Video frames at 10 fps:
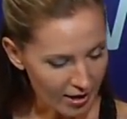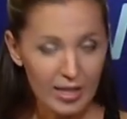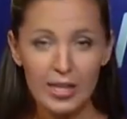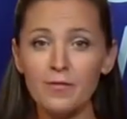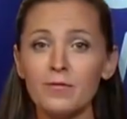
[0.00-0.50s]

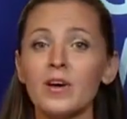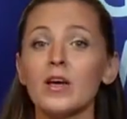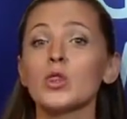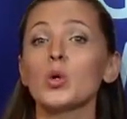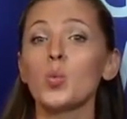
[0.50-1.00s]
If
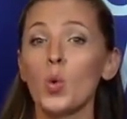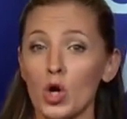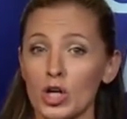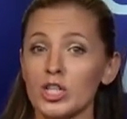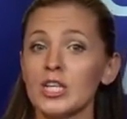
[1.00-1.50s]
the
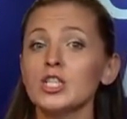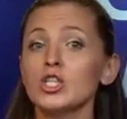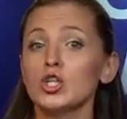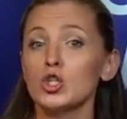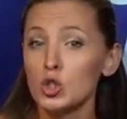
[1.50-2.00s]
word is
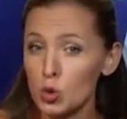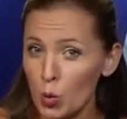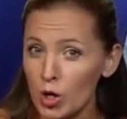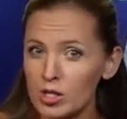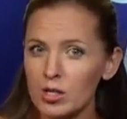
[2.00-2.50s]

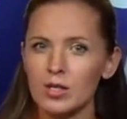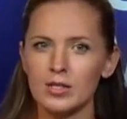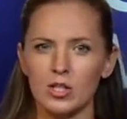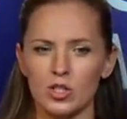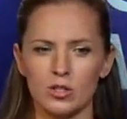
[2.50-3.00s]
short,
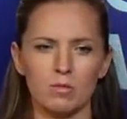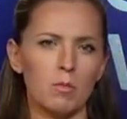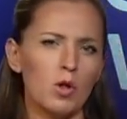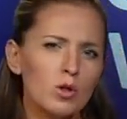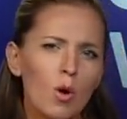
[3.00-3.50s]
such as
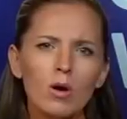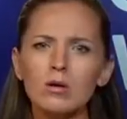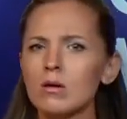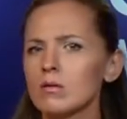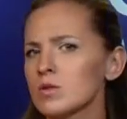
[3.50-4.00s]

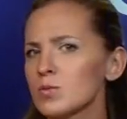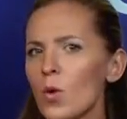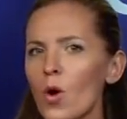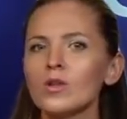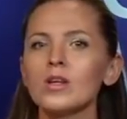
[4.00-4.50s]
long,
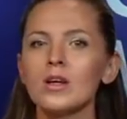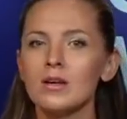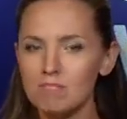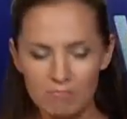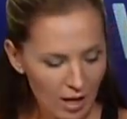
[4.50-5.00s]
small,
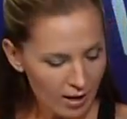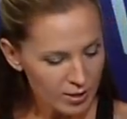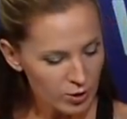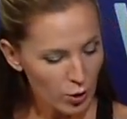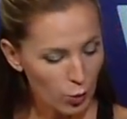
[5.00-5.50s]

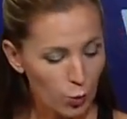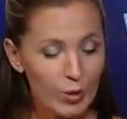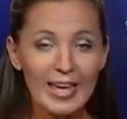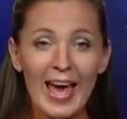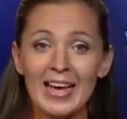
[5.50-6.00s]
nice,
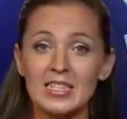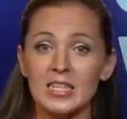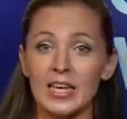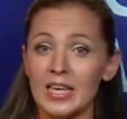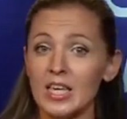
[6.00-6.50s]
we add
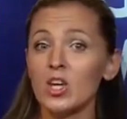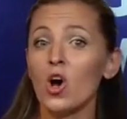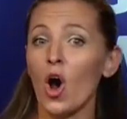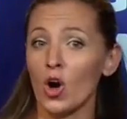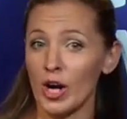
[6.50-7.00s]

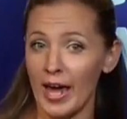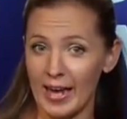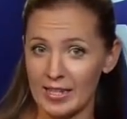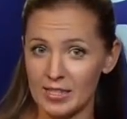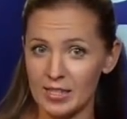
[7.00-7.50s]
er
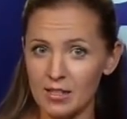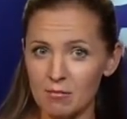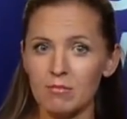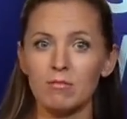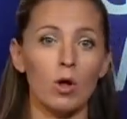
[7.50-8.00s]
ending,
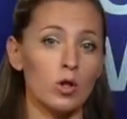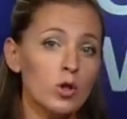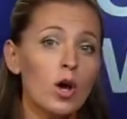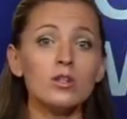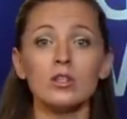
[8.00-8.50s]

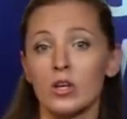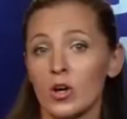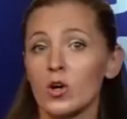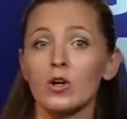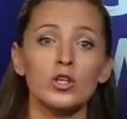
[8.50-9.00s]

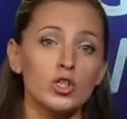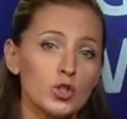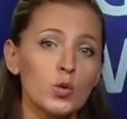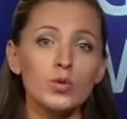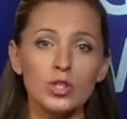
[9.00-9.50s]
longer,
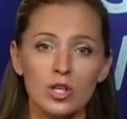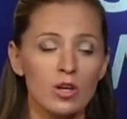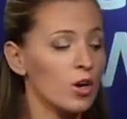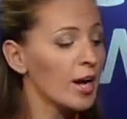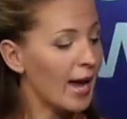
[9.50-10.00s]

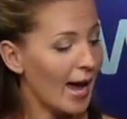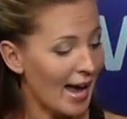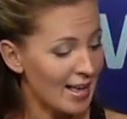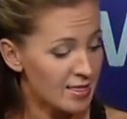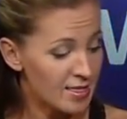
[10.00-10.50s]
shorter,
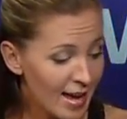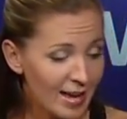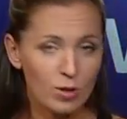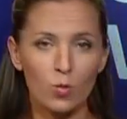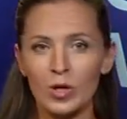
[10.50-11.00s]
and
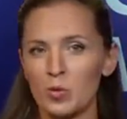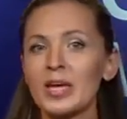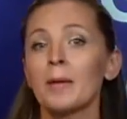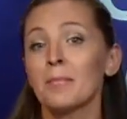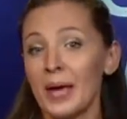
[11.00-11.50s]
then when we
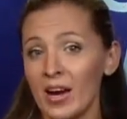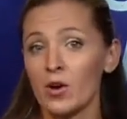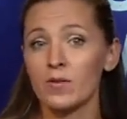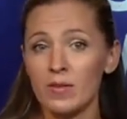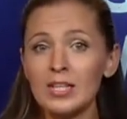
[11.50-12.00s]
compare
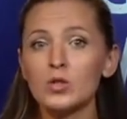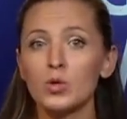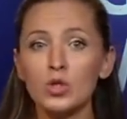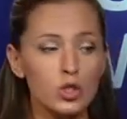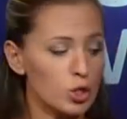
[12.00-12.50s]
things, we
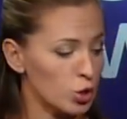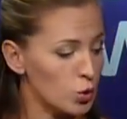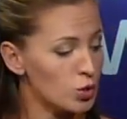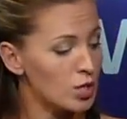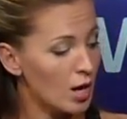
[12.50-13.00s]
usually
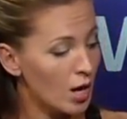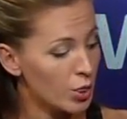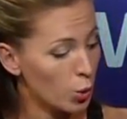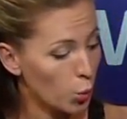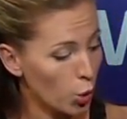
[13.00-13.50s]
use
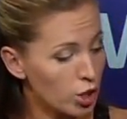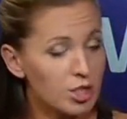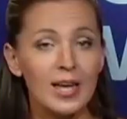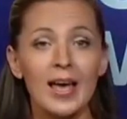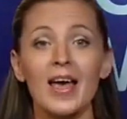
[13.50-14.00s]
the word
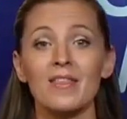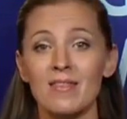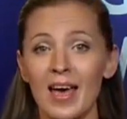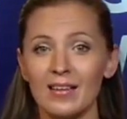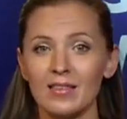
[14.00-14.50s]

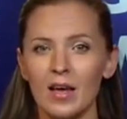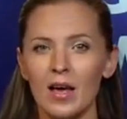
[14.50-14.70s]
than.